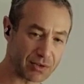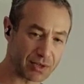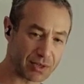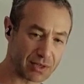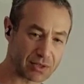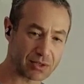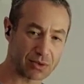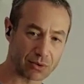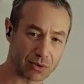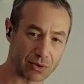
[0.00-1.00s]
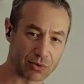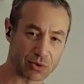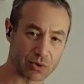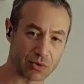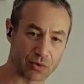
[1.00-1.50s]
that is so
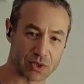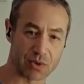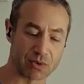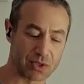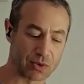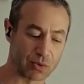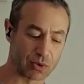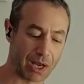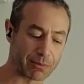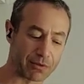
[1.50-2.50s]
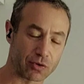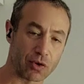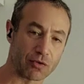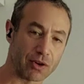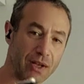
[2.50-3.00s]
crucial for squeezing a good cup of
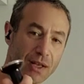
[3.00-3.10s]
coffee.